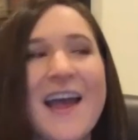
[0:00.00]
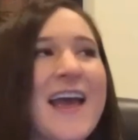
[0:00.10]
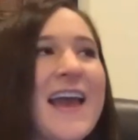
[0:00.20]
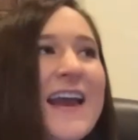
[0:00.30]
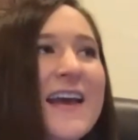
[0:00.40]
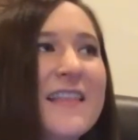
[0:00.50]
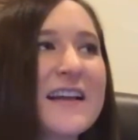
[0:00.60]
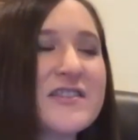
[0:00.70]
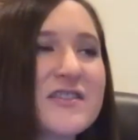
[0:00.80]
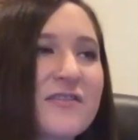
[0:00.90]
and
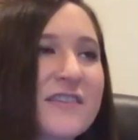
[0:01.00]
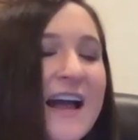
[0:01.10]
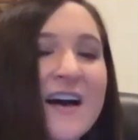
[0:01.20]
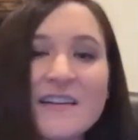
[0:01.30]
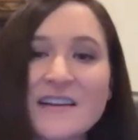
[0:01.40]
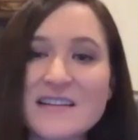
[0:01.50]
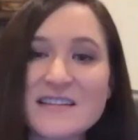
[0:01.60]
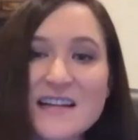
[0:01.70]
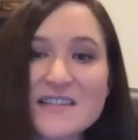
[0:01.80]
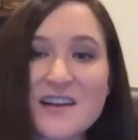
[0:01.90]
that's the reality is
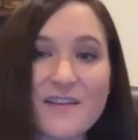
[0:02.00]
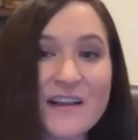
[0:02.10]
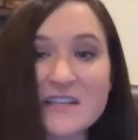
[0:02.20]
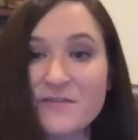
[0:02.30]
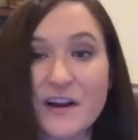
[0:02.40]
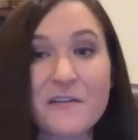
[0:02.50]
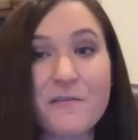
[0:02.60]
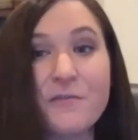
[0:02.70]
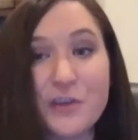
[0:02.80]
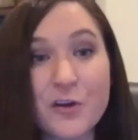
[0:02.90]
that's that's very
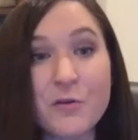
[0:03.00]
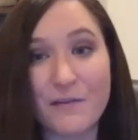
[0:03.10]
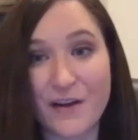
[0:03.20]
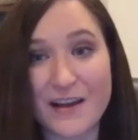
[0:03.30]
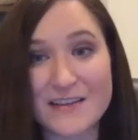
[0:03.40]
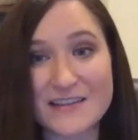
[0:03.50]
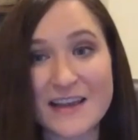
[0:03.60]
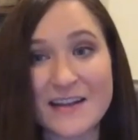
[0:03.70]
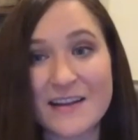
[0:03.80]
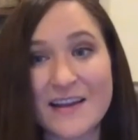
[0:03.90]
few of us
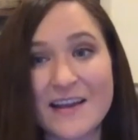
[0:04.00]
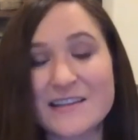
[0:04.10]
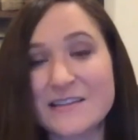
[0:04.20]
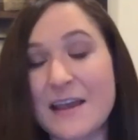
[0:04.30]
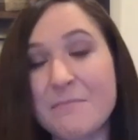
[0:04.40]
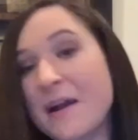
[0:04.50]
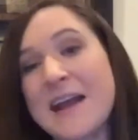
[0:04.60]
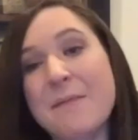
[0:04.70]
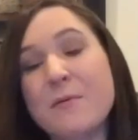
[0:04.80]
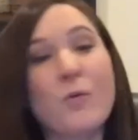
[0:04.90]
and it might
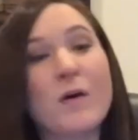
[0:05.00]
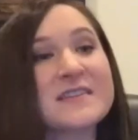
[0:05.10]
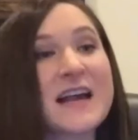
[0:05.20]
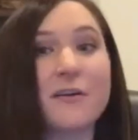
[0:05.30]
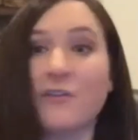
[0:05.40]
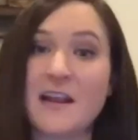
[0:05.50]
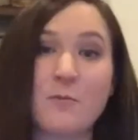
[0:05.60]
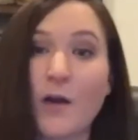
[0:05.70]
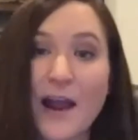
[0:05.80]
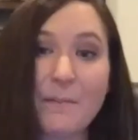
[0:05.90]
happen one cycle and it
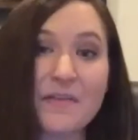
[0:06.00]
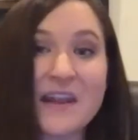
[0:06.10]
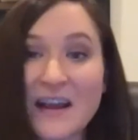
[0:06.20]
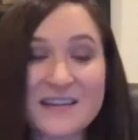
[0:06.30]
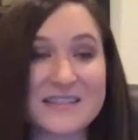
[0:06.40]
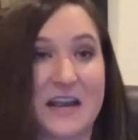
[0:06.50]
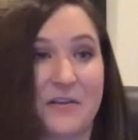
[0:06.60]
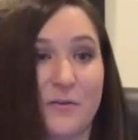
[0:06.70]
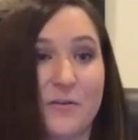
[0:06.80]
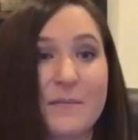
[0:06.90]
won't happen the next
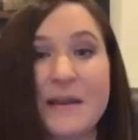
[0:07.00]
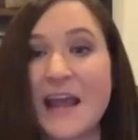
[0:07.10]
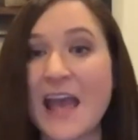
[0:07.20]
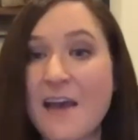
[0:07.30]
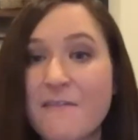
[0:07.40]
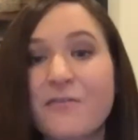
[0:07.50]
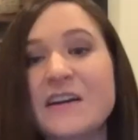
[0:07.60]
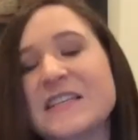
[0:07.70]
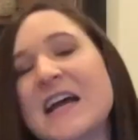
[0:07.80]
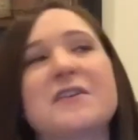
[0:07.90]
cycle. I mean, every
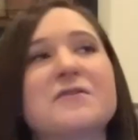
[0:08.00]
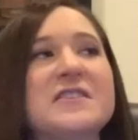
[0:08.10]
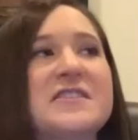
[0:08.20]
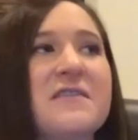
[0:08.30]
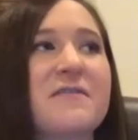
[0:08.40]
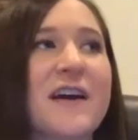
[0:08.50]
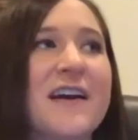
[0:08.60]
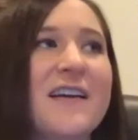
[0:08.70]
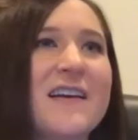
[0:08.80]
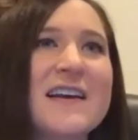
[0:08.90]
cycle is different.
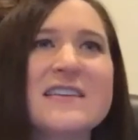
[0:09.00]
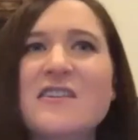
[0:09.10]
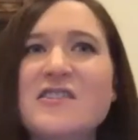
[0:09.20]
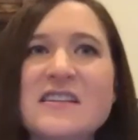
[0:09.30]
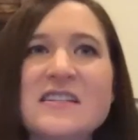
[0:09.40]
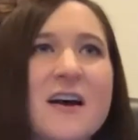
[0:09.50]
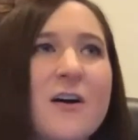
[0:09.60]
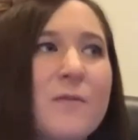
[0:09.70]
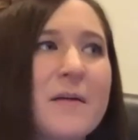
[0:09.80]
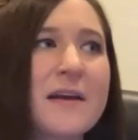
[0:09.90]
So I just
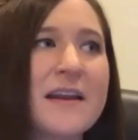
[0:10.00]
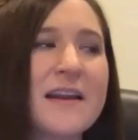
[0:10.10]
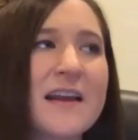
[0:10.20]
tell women